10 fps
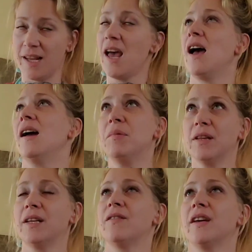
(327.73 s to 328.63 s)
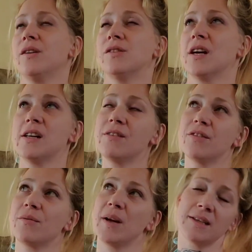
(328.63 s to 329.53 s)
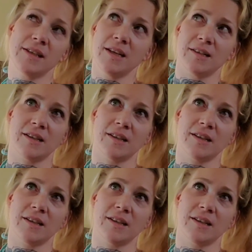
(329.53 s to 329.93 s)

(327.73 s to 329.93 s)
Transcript: yeah, I believe that you died for my sins,